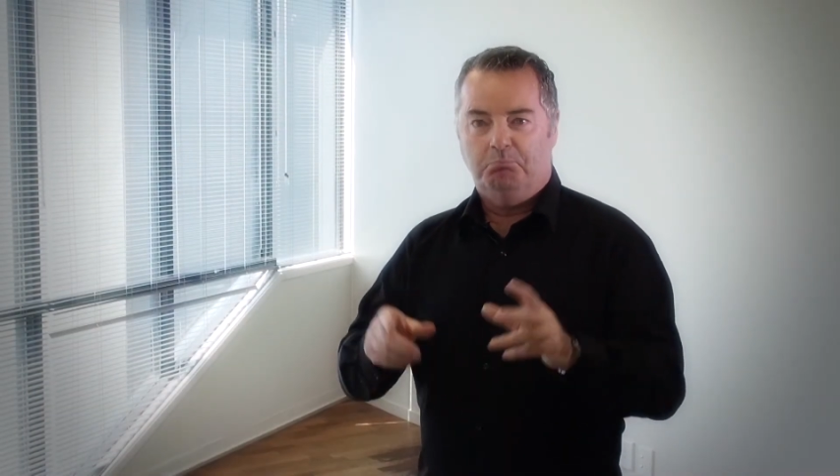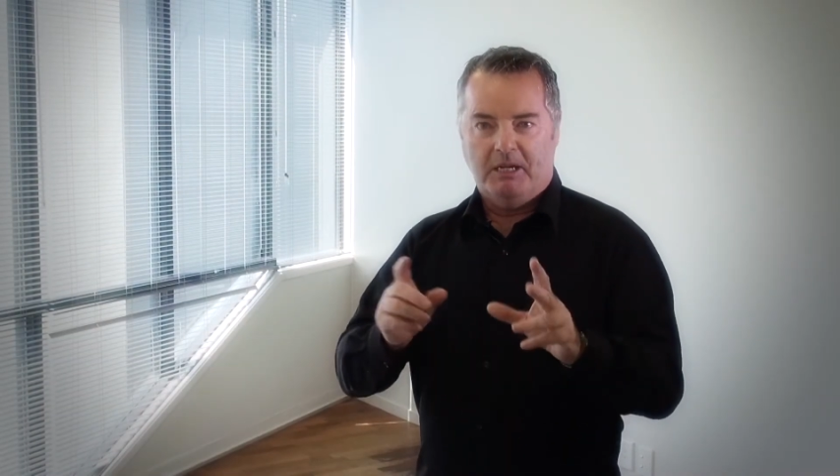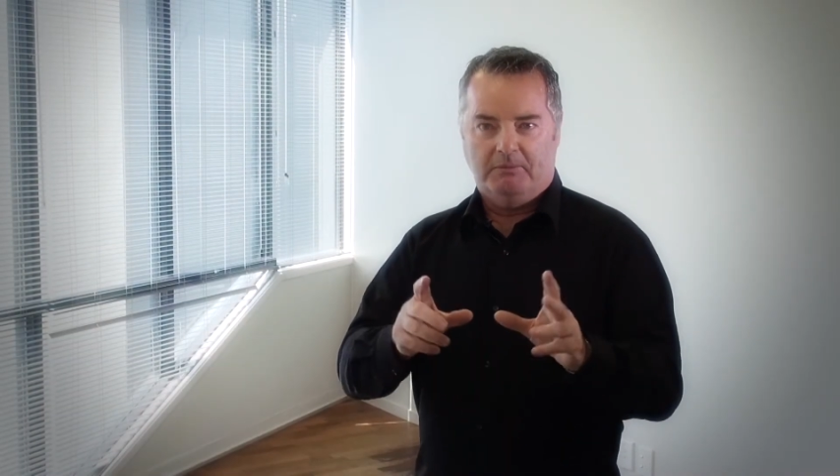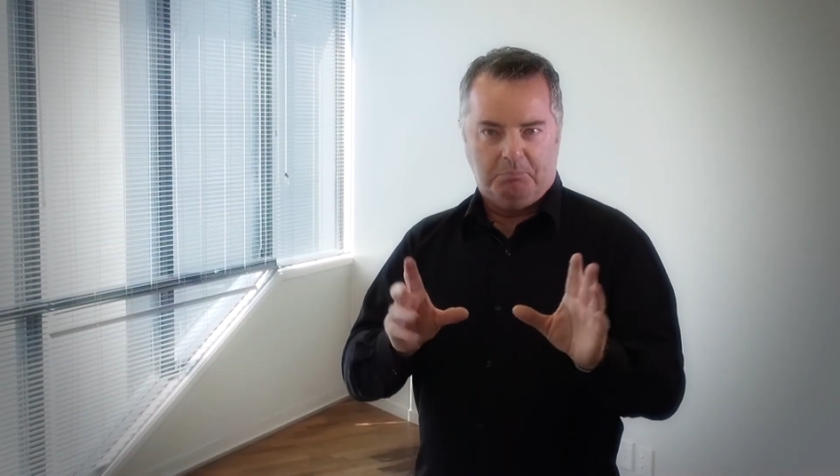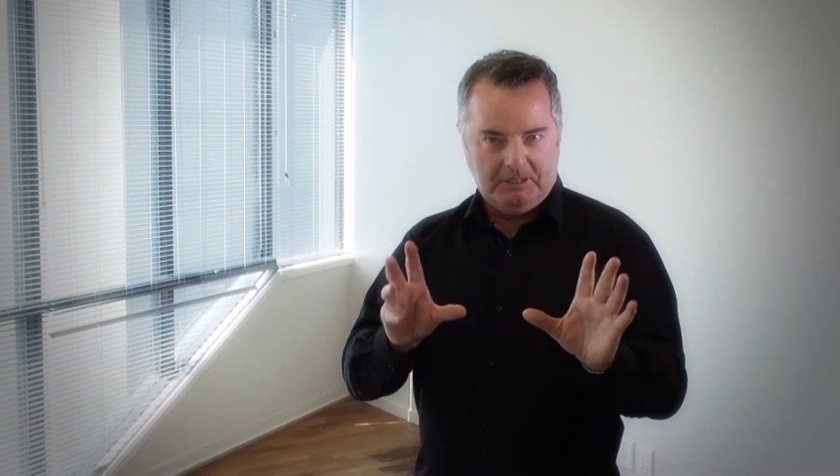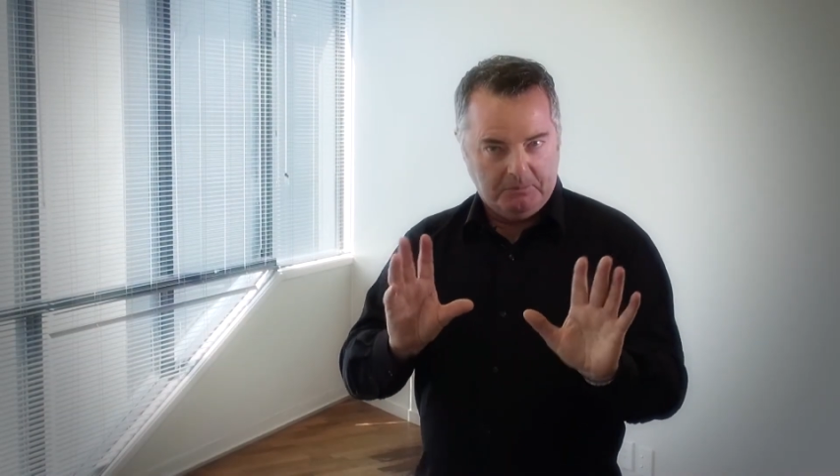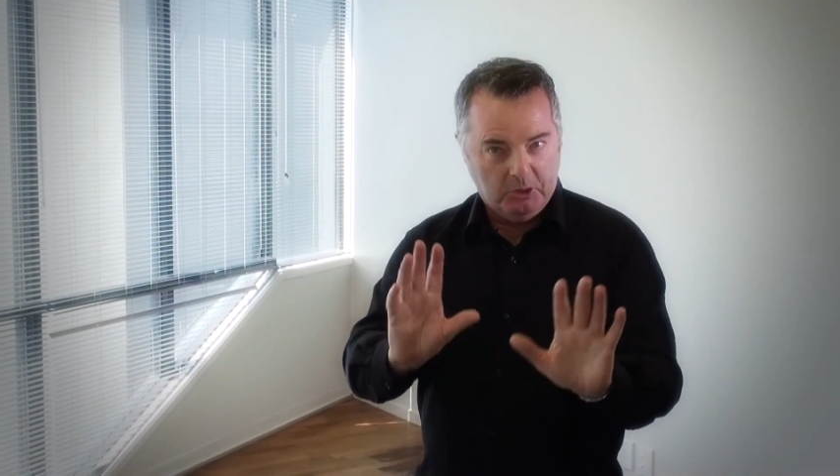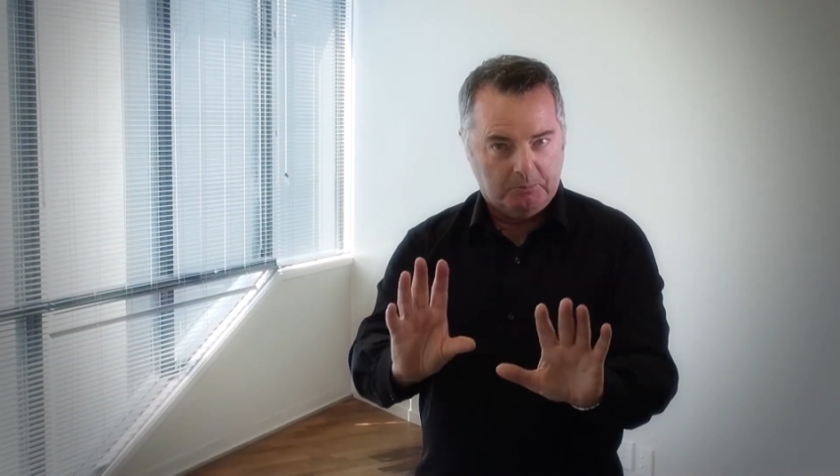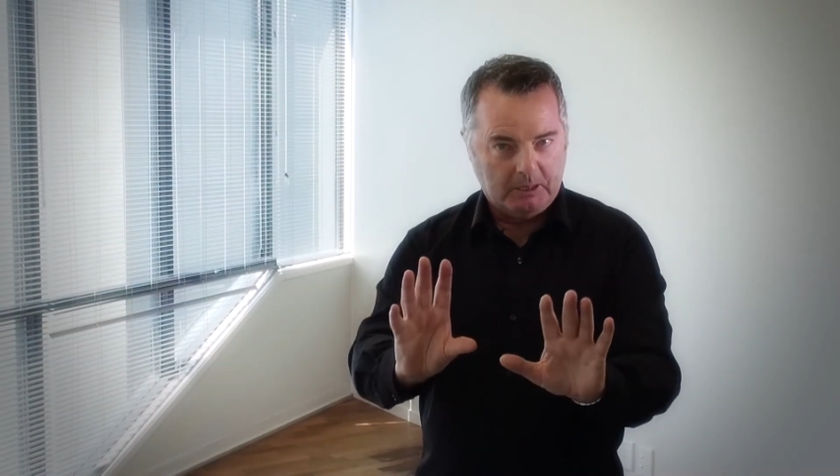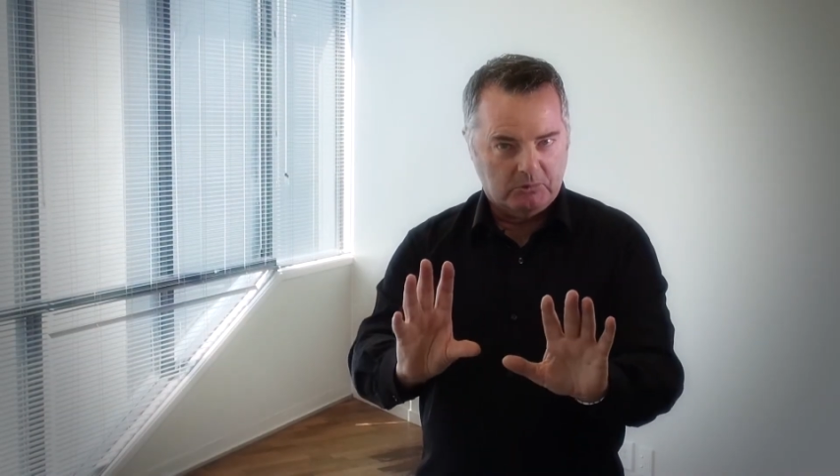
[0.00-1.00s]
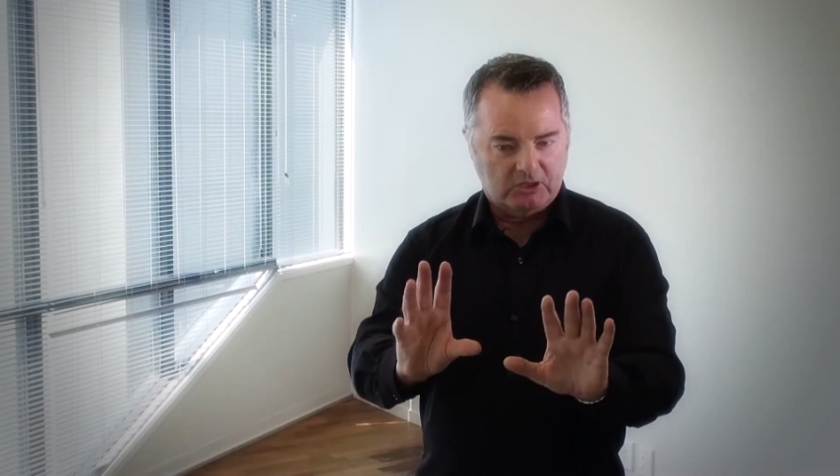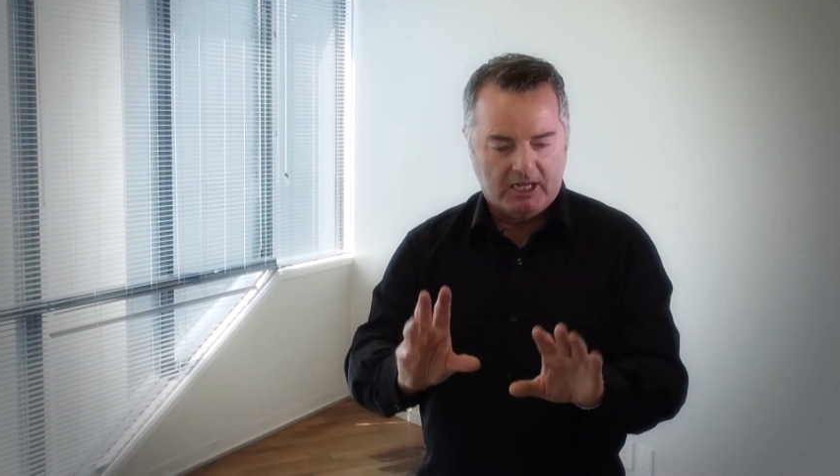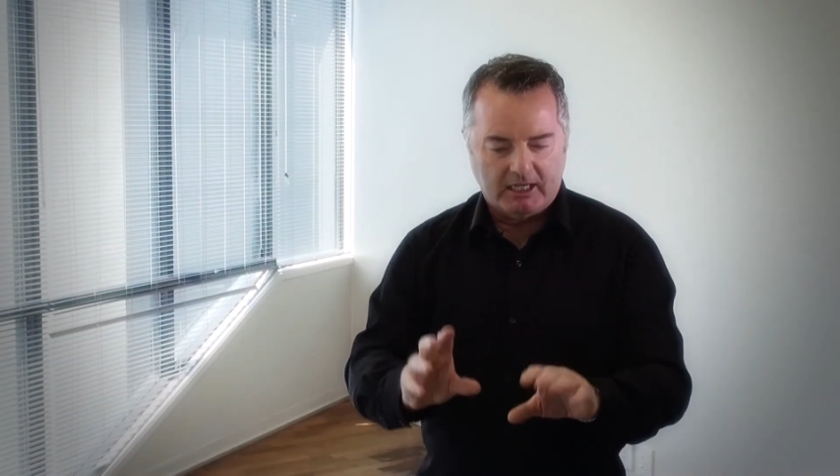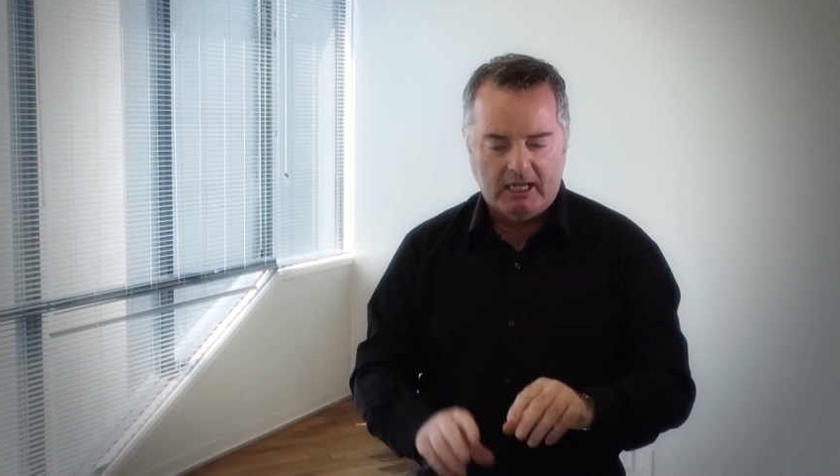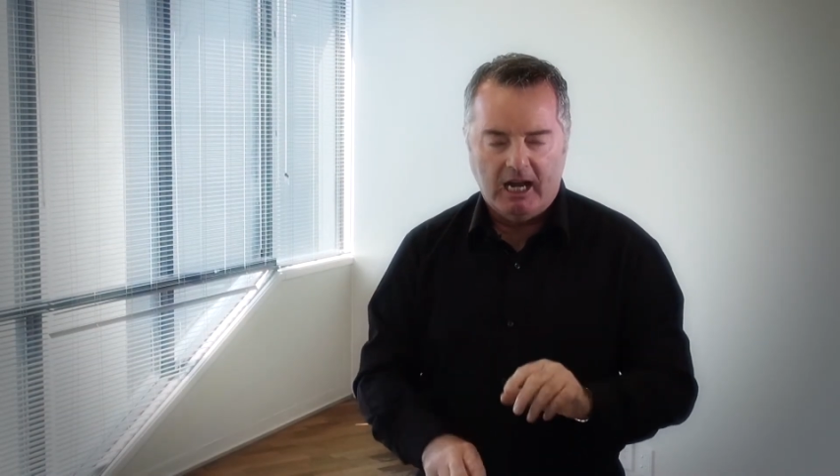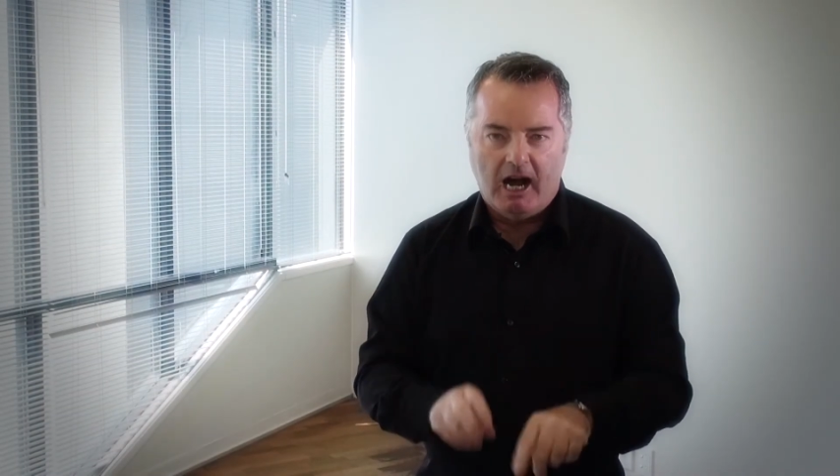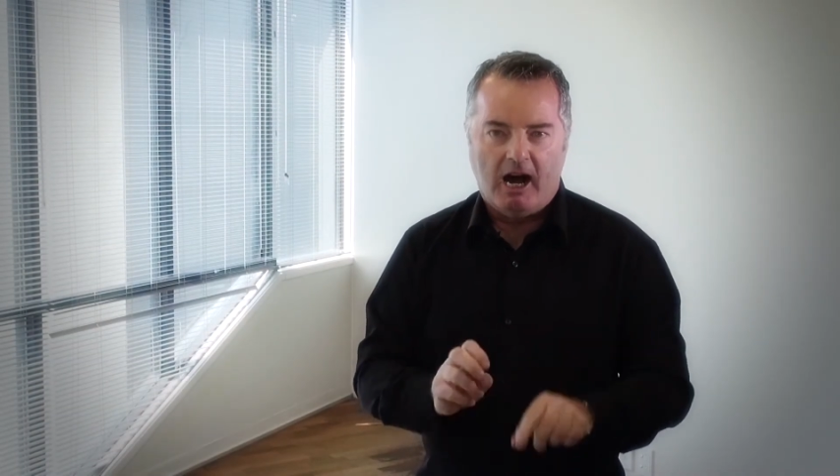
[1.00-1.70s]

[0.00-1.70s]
made another big mistake.